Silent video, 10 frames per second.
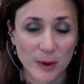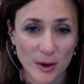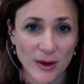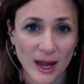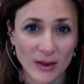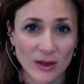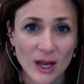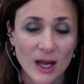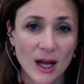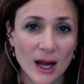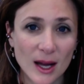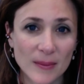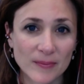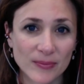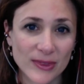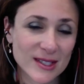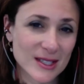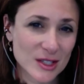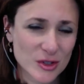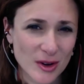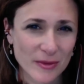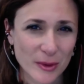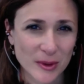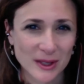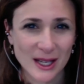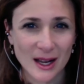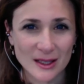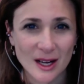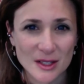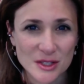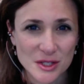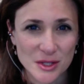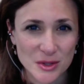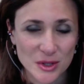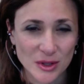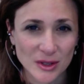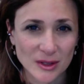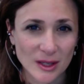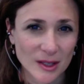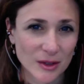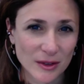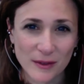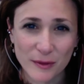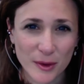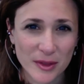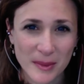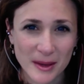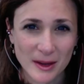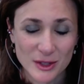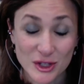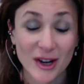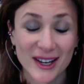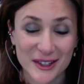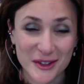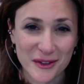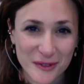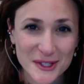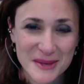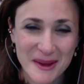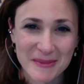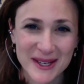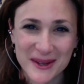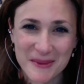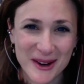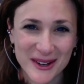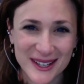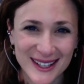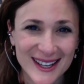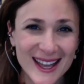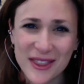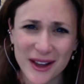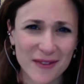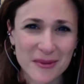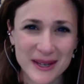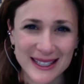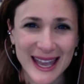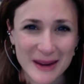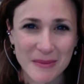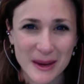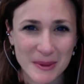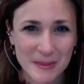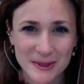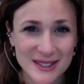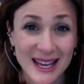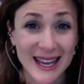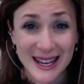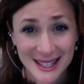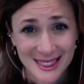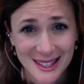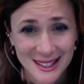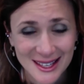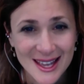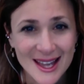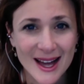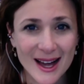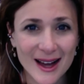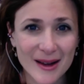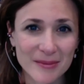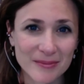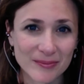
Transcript: pronoun. Um, this is straightforwardly unconstitutional under the Fourth Amendment. Uh, sorry, under the First Amendment in America, the government can't make people say anything. Right. Um,